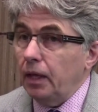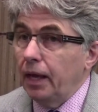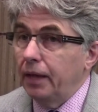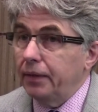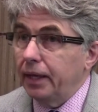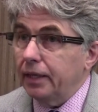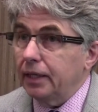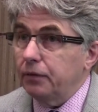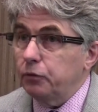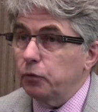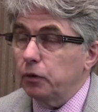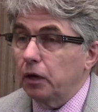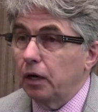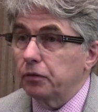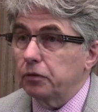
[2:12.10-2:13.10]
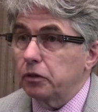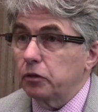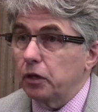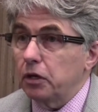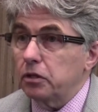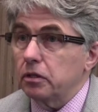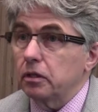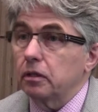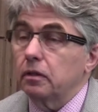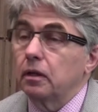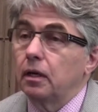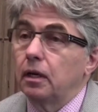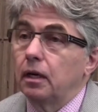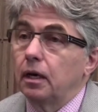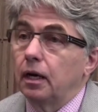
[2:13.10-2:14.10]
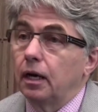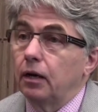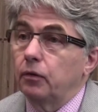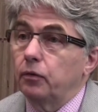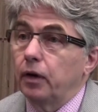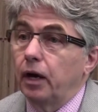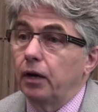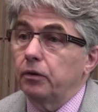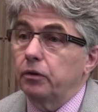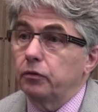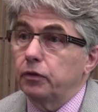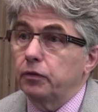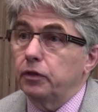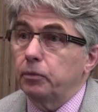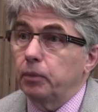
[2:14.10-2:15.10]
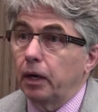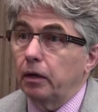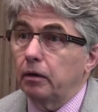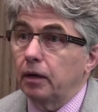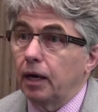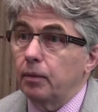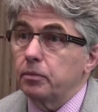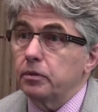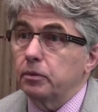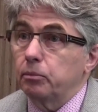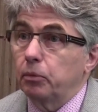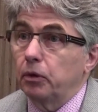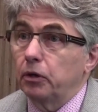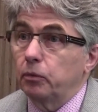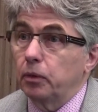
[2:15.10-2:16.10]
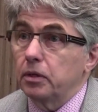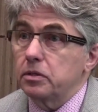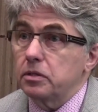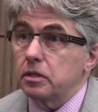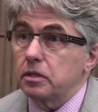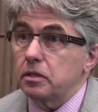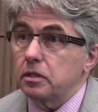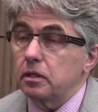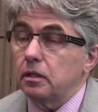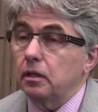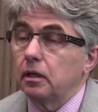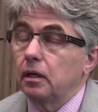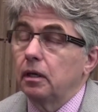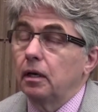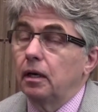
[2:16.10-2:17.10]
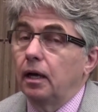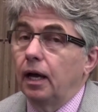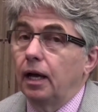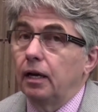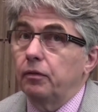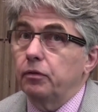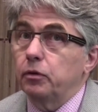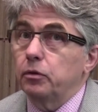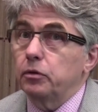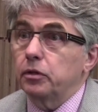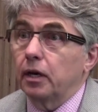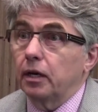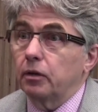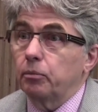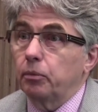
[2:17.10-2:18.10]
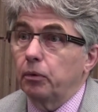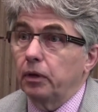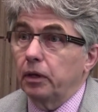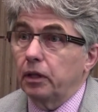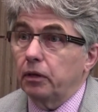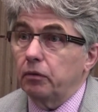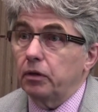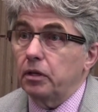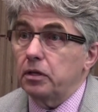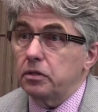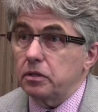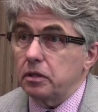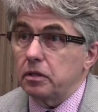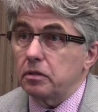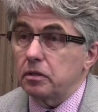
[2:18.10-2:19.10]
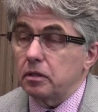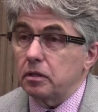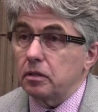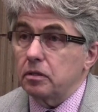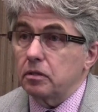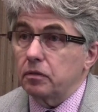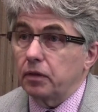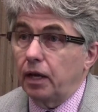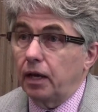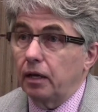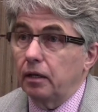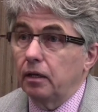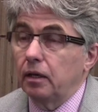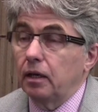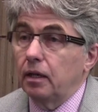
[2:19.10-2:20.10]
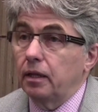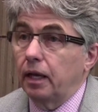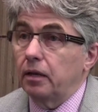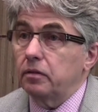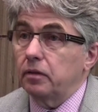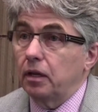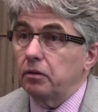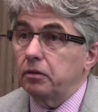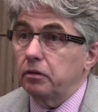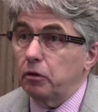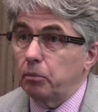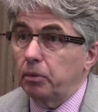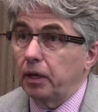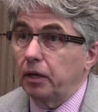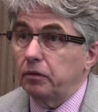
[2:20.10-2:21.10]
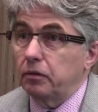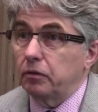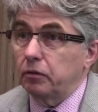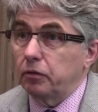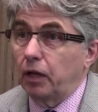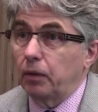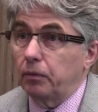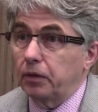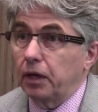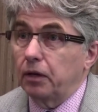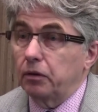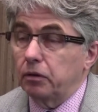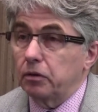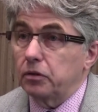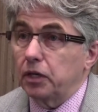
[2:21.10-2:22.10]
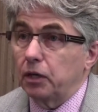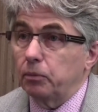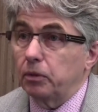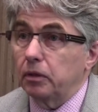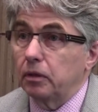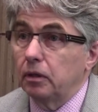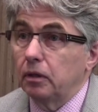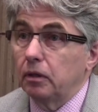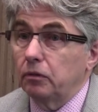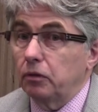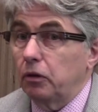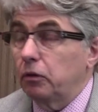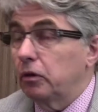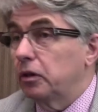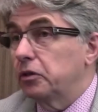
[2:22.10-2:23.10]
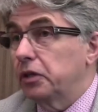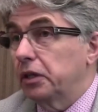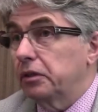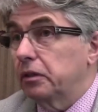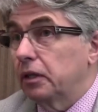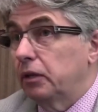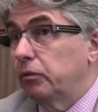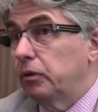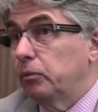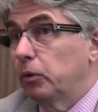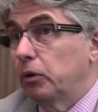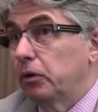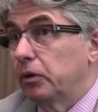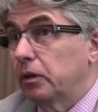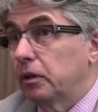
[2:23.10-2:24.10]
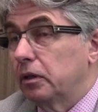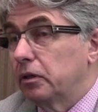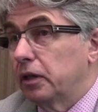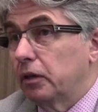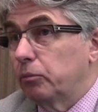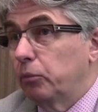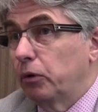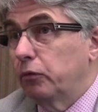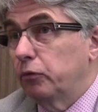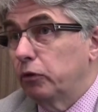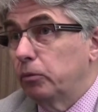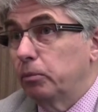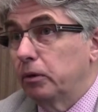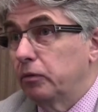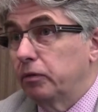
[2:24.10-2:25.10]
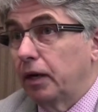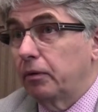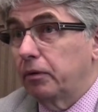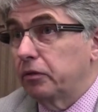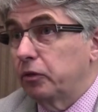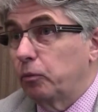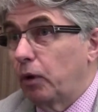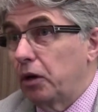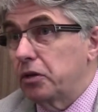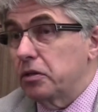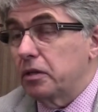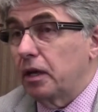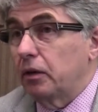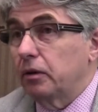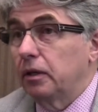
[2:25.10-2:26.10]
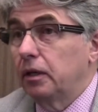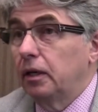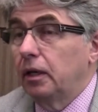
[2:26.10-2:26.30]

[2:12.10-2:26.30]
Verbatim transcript: And that gives you a concentration of 150 micrograms in 0.1 cc. And if you inject 0.3 cc's of that, that essentially replaces the volume of the anterior chamber. So you could inject even more. You could inject 0.4, 0.5 because it washes out.